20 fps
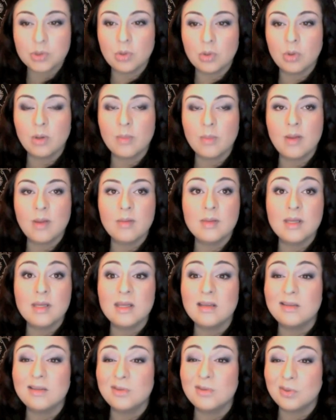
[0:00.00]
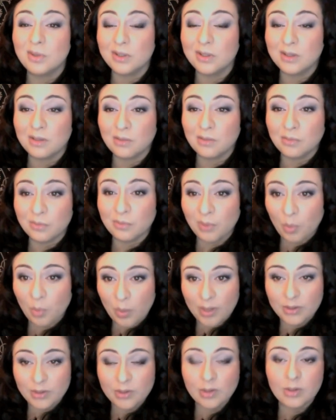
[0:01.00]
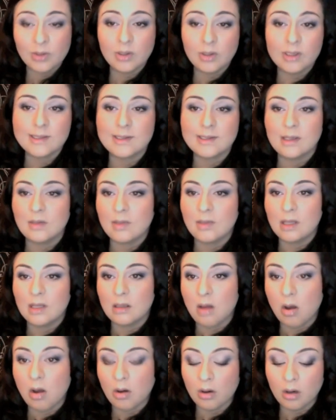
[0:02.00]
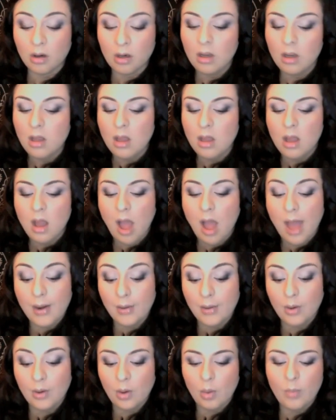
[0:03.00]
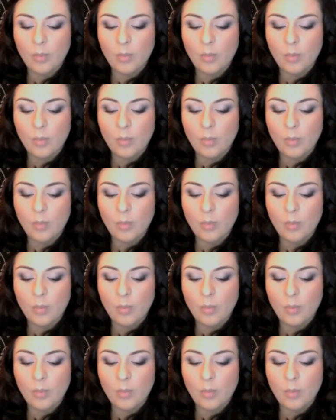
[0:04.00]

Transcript: or maybe during the winter it's gonna be longer, I don't know.